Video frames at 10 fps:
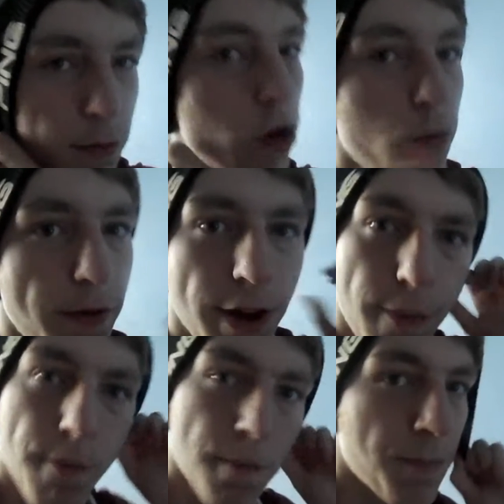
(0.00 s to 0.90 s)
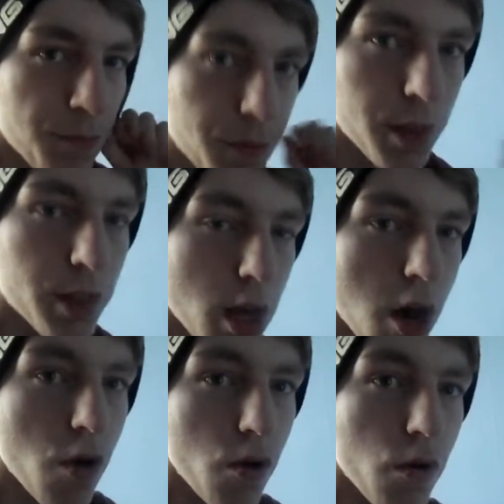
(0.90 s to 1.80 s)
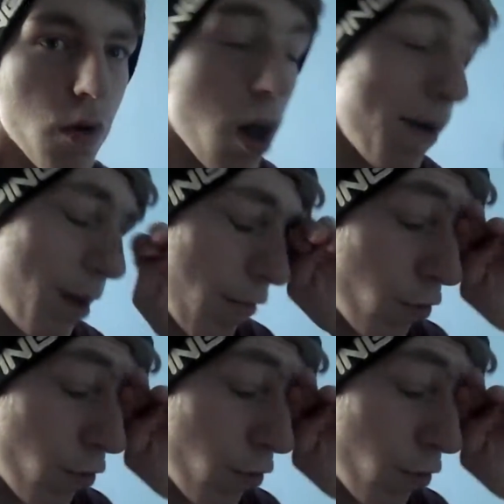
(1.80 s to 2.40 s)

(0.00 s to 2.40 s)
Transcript: not with him. So I'm level